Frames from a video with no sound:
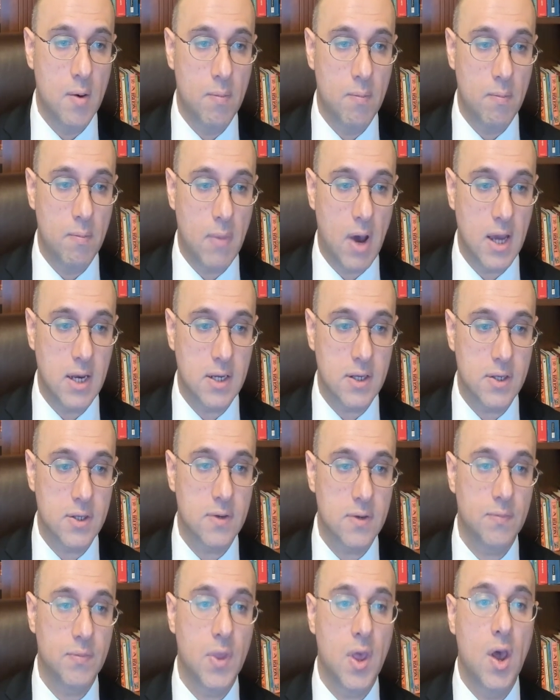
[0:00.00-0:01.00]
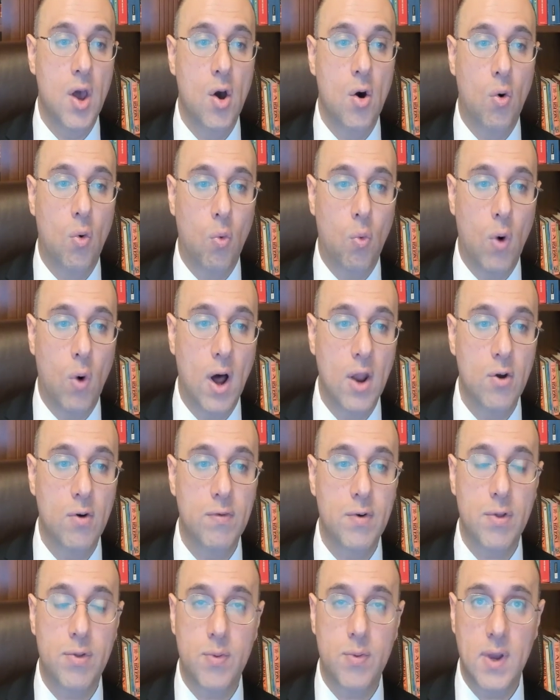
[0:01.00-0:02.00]
Minus 1
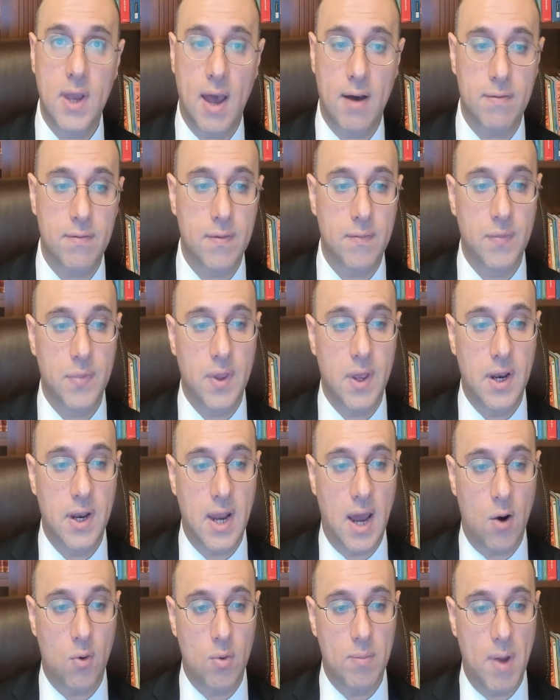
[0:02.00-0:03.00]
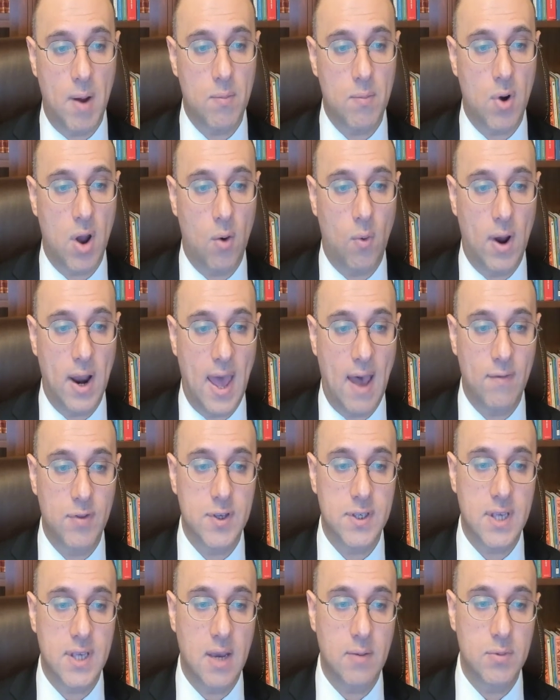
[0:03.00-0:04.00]
over 3f. Now remember, I want to have the
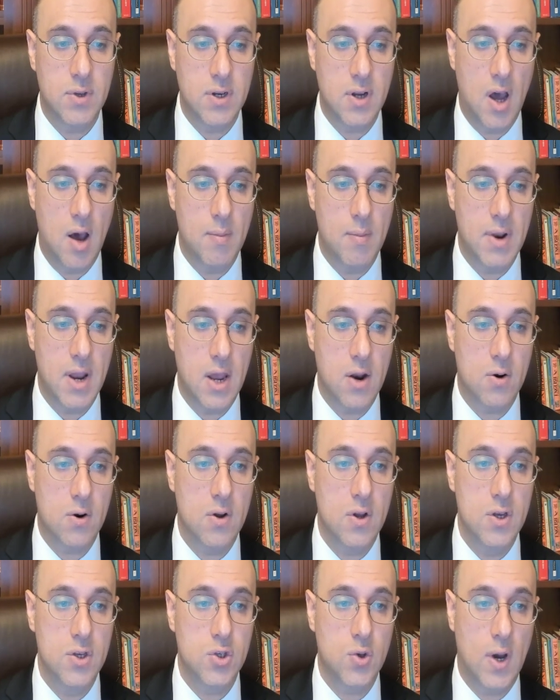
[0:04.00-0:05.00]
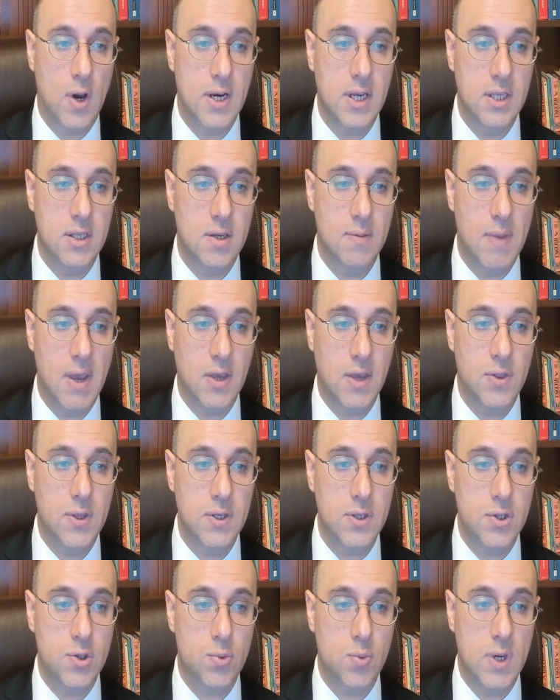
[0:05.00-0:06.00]
same denominator, so I need to make
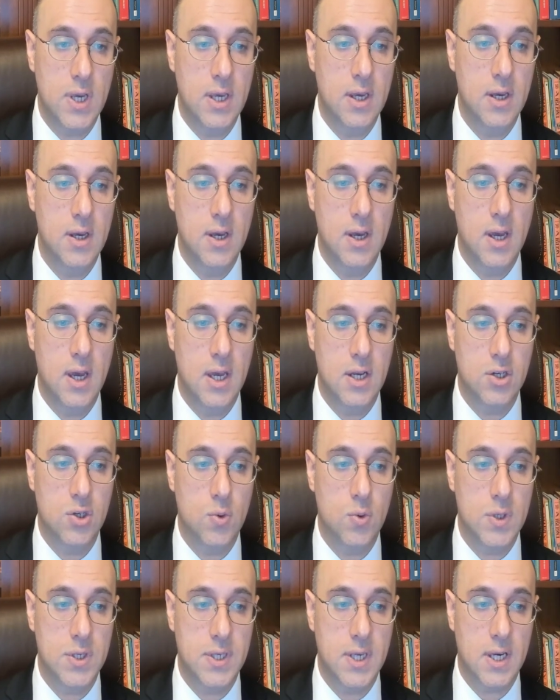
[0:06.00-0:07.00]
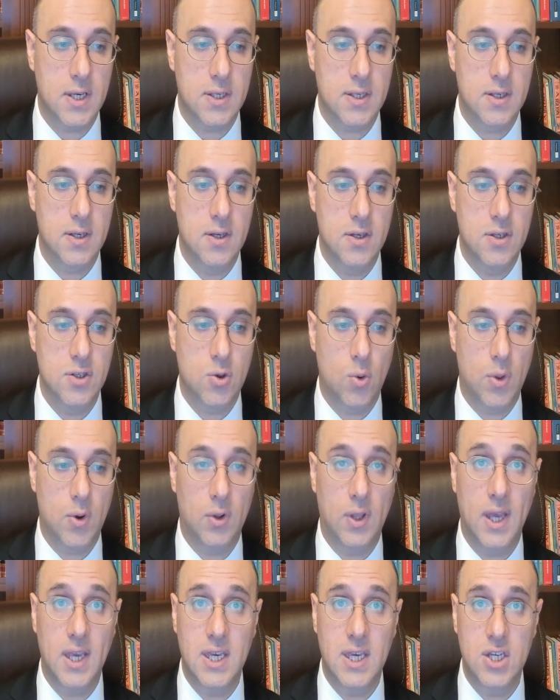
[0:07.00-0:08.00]
this 3 into a 6. So they're
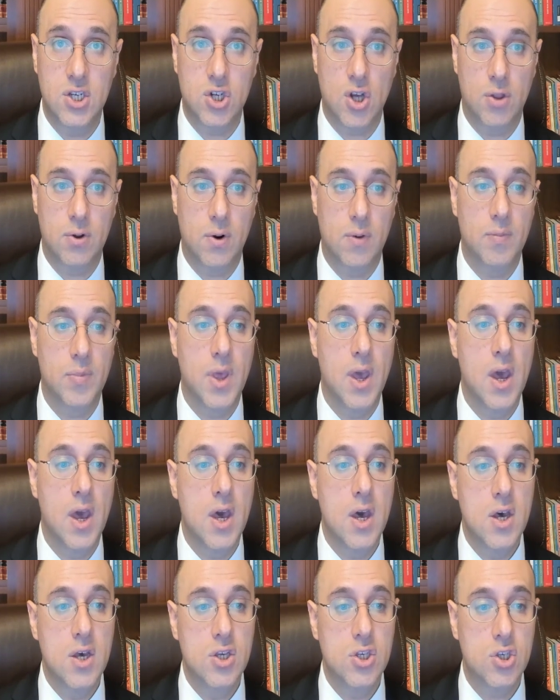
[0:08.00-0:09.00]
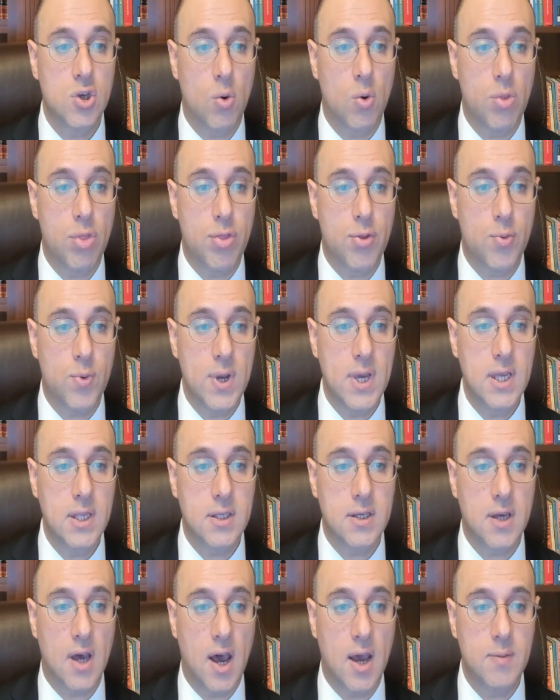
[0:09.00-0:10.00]
like each other. So 3
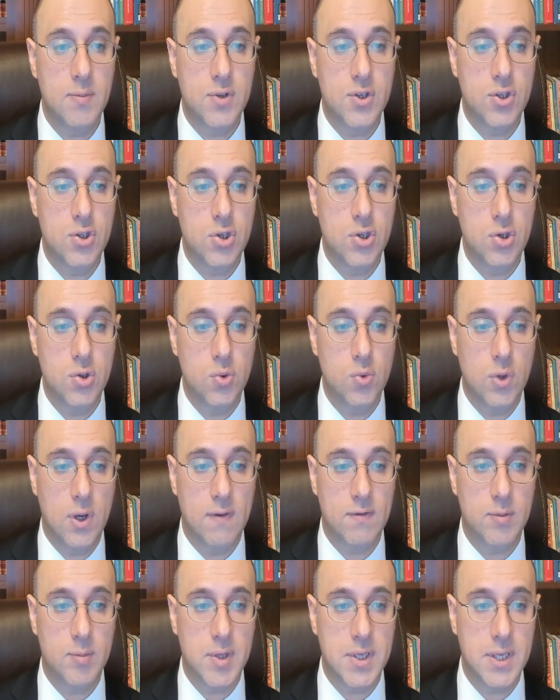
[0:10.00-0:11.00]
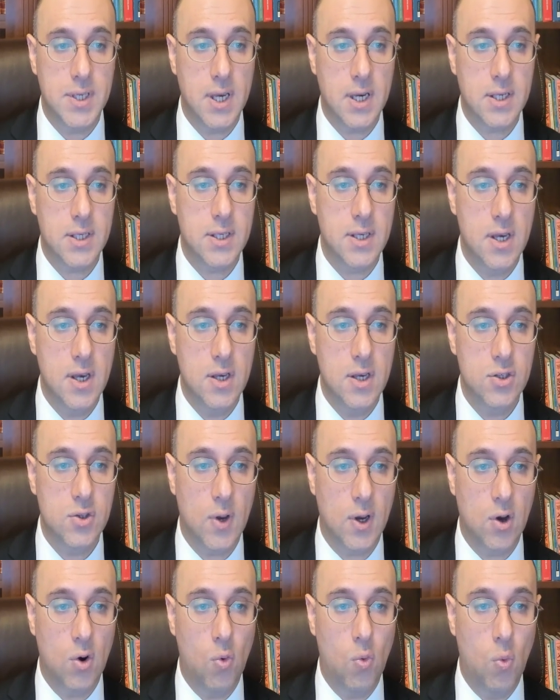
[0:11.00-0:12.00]
times 2 gives me 6. So
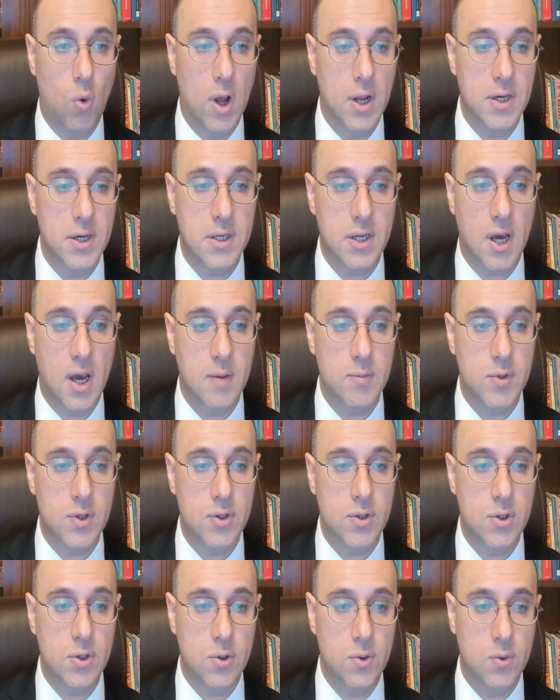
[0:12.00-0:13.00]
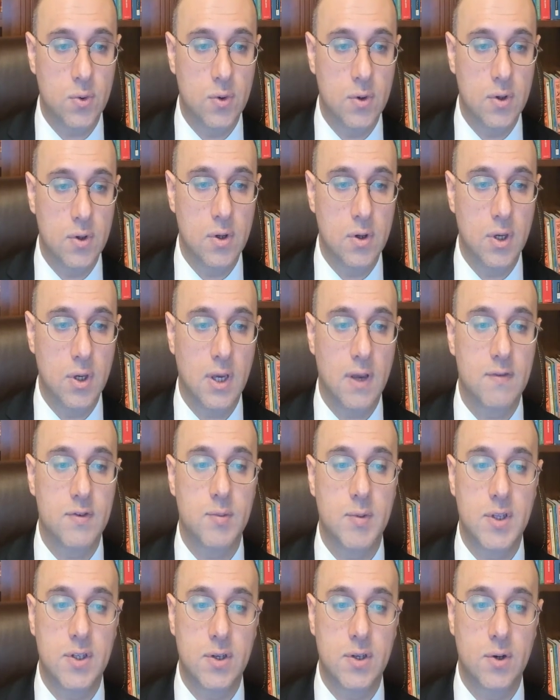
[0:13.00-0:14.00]
I go 1 times 2 gives
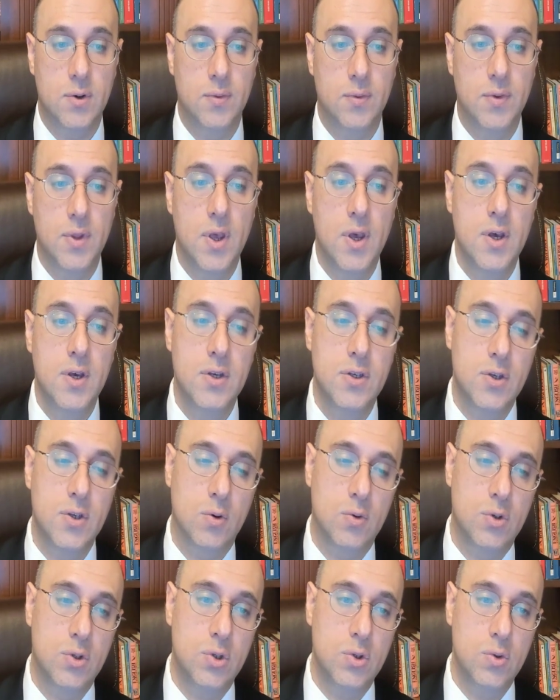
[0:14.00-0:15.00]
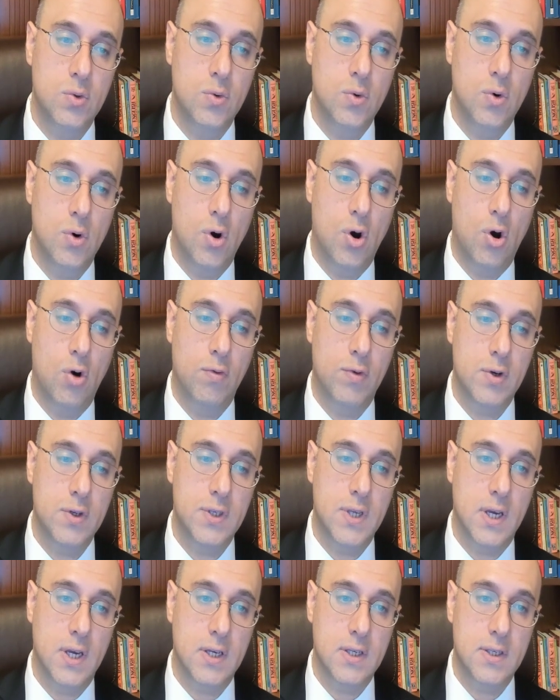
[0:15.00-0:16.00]
me 2. So 2 over
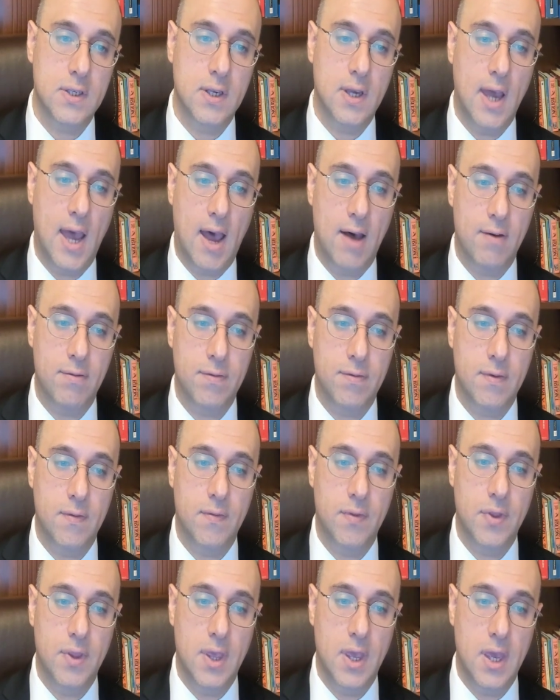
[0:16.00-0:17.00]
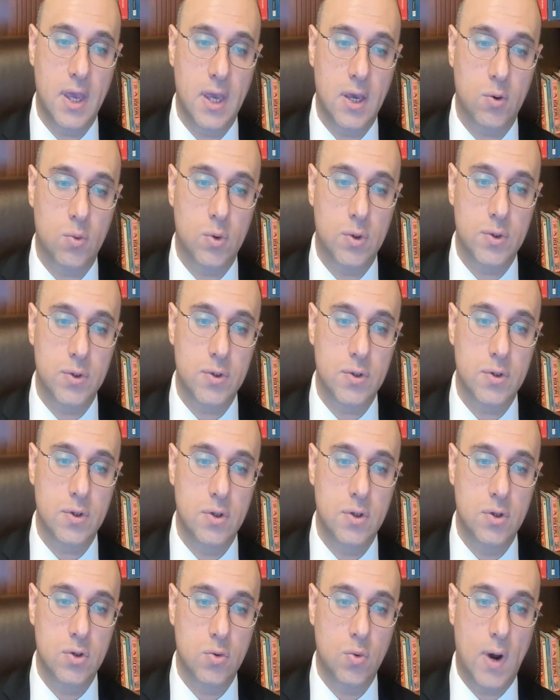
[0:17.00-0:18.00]
6f equals
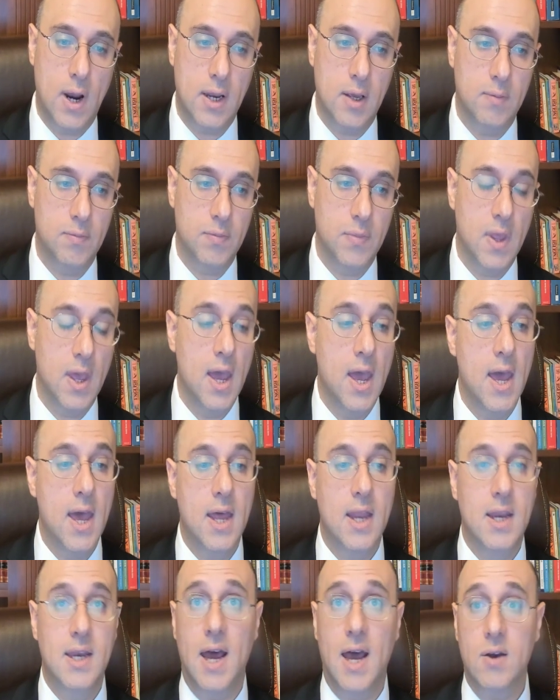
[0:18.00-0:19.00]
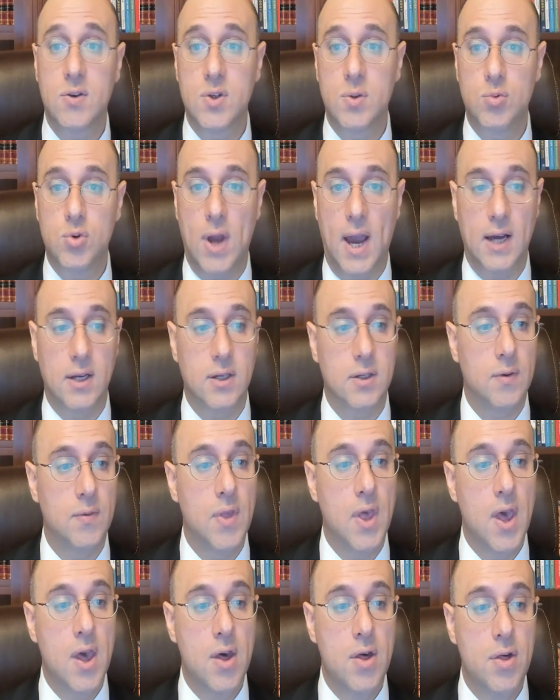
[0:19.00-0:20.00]
20. Now subtract.
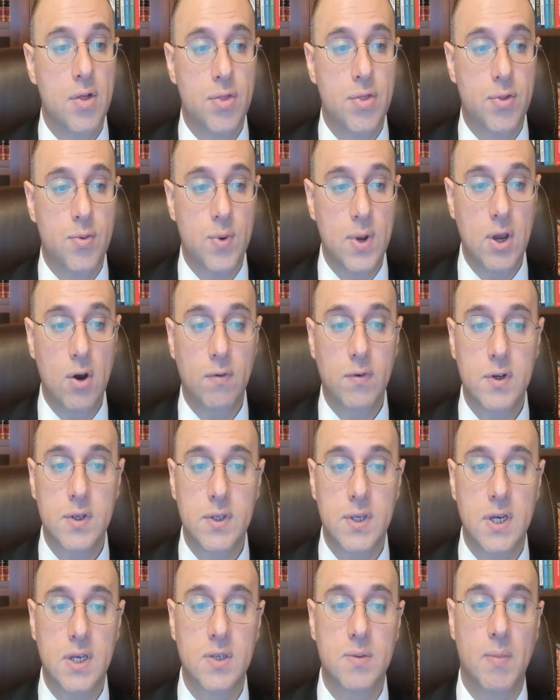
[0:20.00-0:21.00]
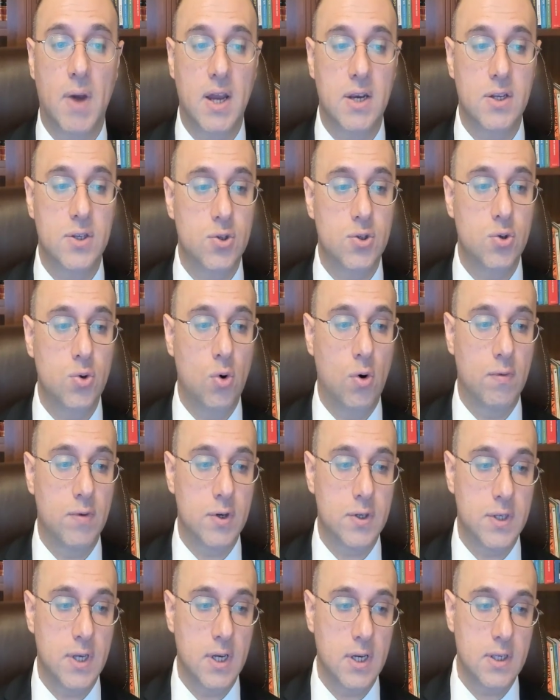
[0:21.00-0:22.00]
3 over 6 minus 2 over
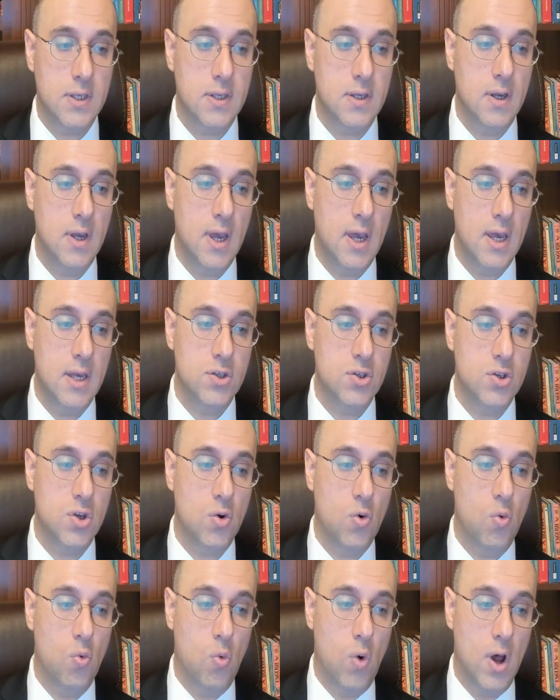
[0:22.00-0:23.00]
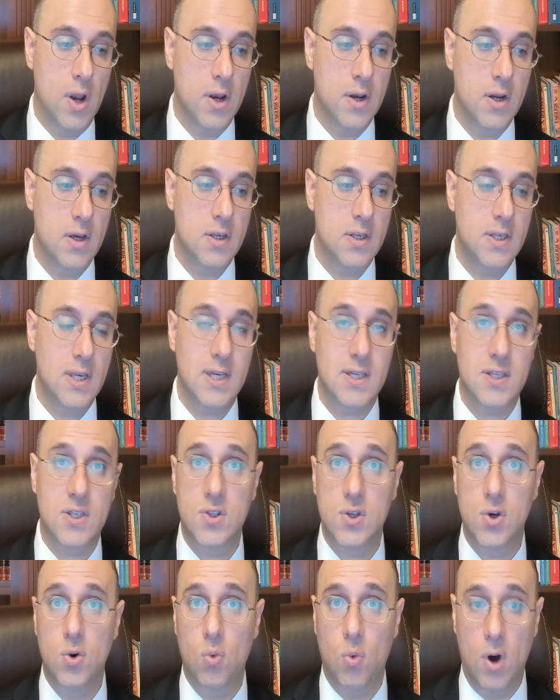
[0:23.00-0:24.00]
6 is 1
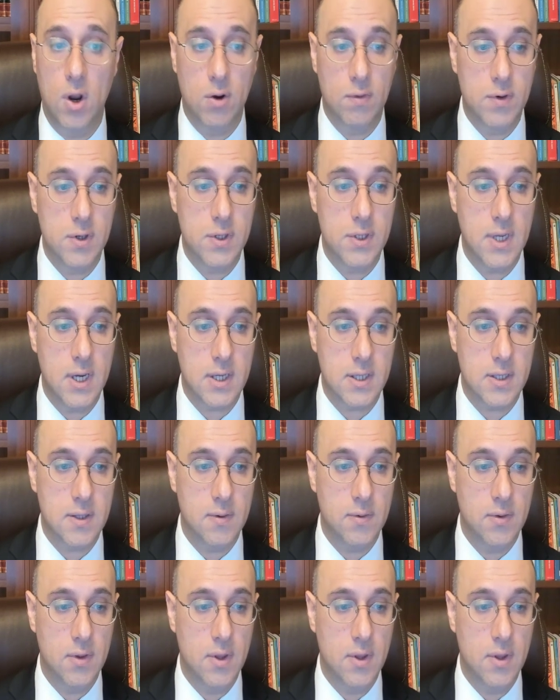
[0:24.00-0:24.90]
sixth, 1 over 6.